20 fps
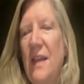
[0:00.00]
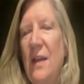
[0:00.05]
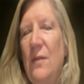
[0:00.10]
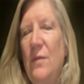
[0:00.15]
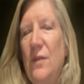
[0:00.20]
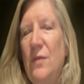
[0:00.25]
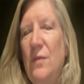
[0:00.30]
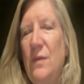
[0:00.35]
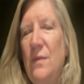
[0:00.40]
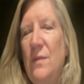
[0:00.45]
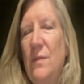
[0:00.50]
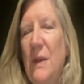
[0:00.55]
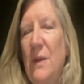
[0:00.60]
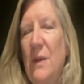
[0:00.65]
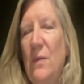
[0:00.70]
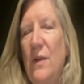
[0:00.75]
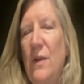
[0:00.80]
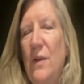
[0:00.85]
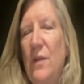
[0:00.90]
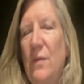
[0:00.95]
which would be
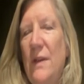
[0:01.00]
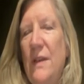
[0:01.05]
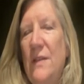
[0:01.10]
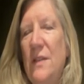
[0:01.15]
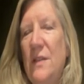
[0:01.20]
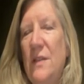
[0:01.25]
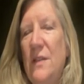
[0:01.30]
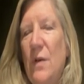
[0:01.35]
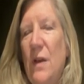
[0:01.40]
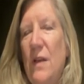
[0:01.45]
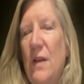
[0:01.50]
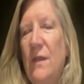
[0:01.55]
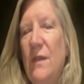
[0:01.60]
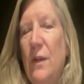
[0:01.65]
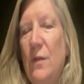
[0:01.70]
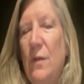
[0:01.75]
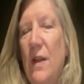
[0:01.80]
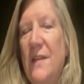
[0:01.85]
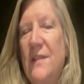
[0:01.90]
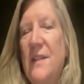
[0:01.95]
one of the reasons why
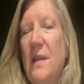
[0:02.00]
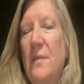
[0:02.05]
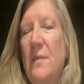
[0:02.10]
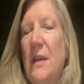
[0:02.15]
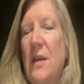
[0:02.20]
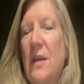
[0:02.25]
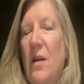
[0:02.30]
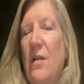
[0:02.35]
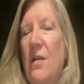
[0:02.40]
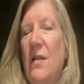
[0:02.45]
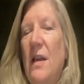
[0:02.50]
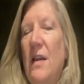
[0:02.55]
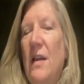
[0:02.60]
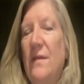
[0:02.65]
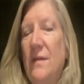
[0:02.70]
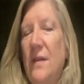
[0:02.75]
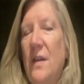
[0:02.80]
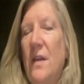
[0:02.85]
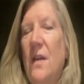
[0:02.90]
fluoroscopy RF